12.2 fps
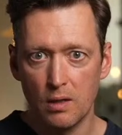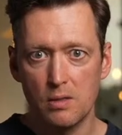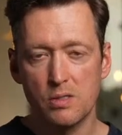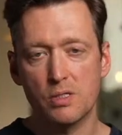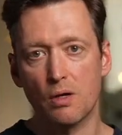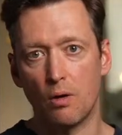
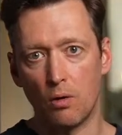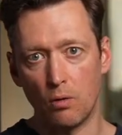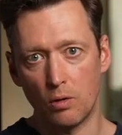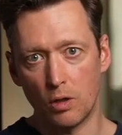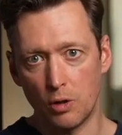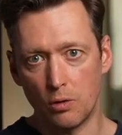So
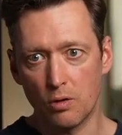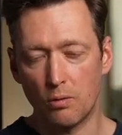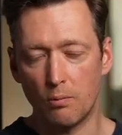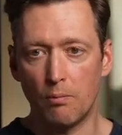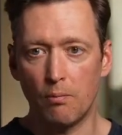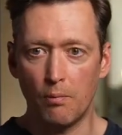you
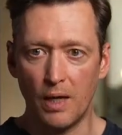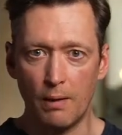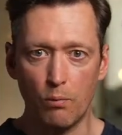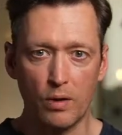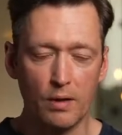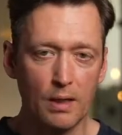can,
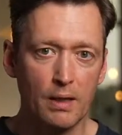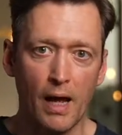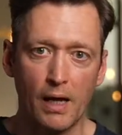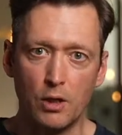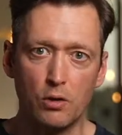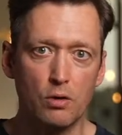within
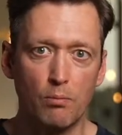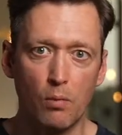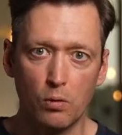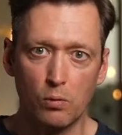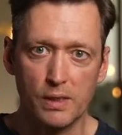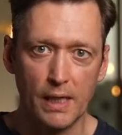that, you can
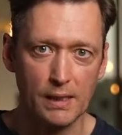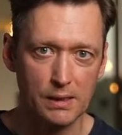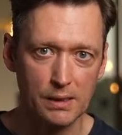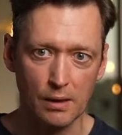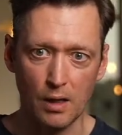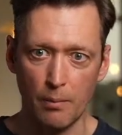model
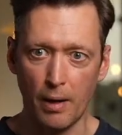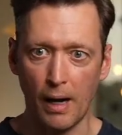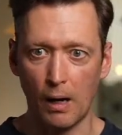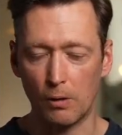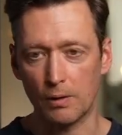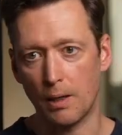data
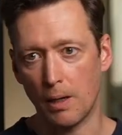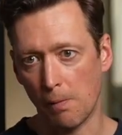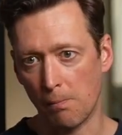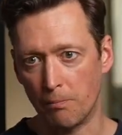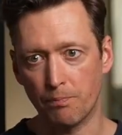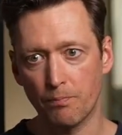about
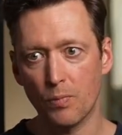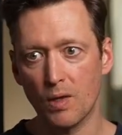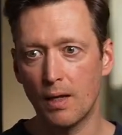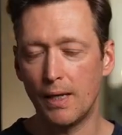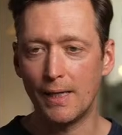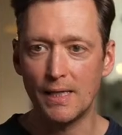
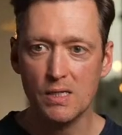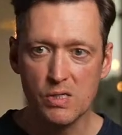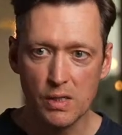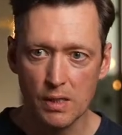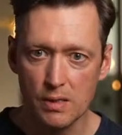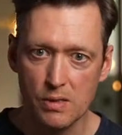
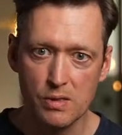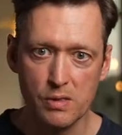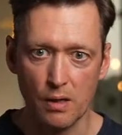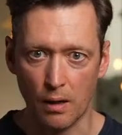leases,